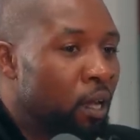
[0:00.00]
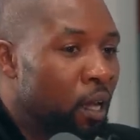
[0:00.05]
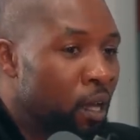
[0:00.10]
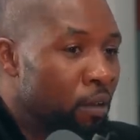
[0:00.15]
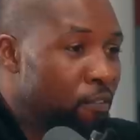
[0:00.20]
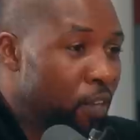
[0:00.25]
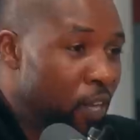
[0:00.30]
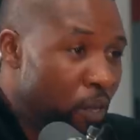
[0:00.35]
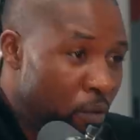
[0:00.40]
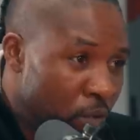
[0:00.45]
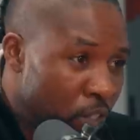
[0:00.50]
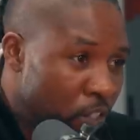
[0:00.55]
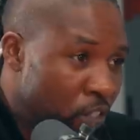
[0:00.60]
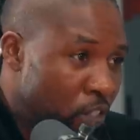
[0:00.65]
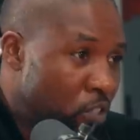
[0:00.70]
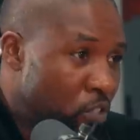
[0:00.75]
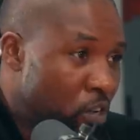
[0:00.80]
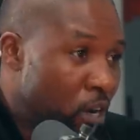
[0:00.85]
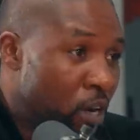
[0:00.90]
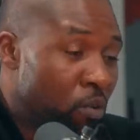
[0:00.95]
If he was
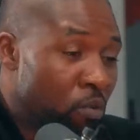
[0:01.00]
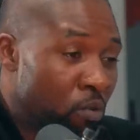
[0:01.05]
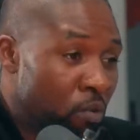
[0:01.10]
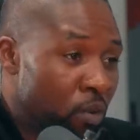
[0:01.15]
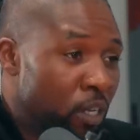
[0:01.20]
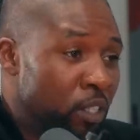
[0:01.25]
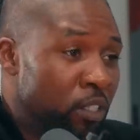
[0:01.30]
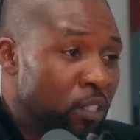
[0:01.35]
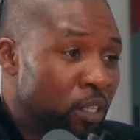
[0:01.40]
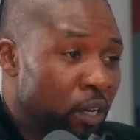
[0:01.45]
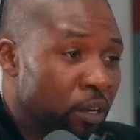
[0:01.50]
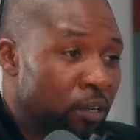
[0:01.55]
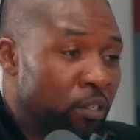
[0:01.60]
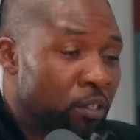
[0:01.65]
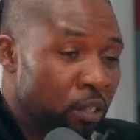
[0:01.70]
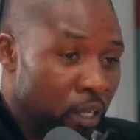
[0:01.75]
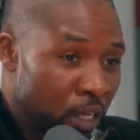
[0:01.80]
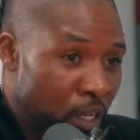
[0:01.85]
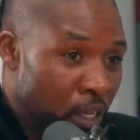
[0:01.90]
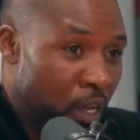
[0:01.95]
to start growing his hair,
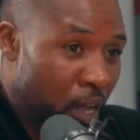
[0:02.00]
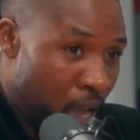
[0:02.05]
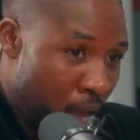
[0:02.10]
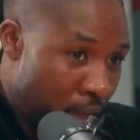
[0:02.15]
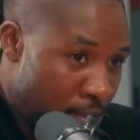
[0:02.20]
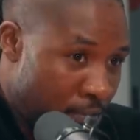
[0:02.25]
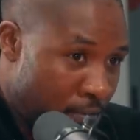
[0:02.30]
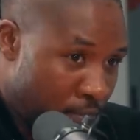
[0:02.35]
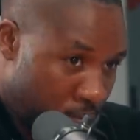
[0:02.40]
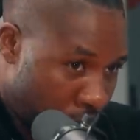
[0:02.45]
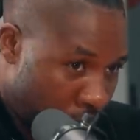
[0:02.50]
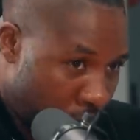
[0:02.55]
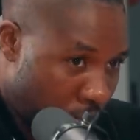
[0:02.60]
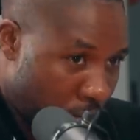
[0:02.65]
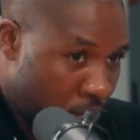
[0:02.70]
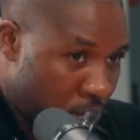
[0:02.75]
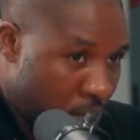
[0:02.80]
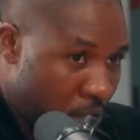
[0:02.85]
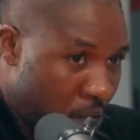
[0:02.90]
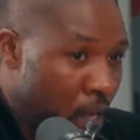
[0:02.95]
he could have.
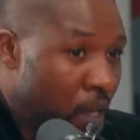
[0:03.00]
So